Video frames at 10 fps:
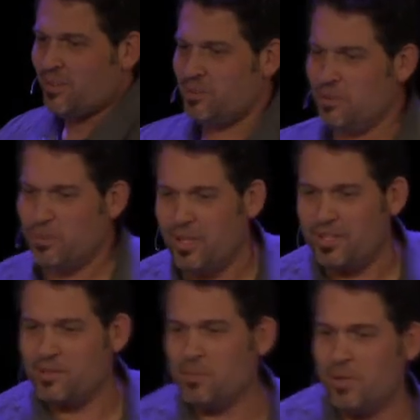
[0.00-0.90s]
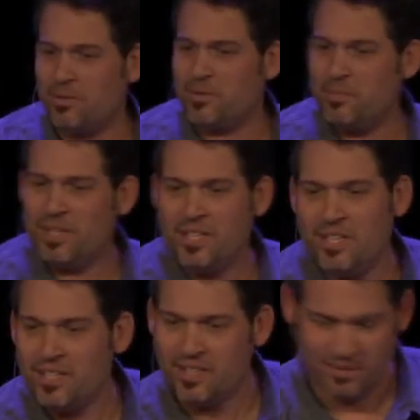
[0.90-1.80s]
Would you pray this prayer with me?
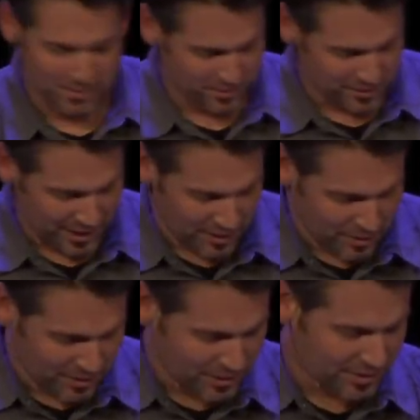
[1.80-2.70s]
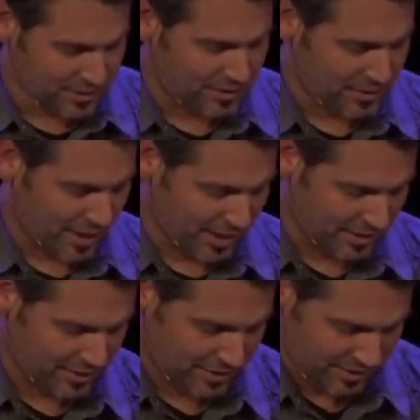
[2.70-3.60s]
Would you say, Lord Jesus
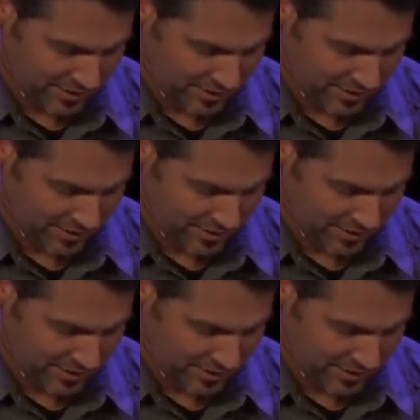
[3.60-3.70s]
Christ,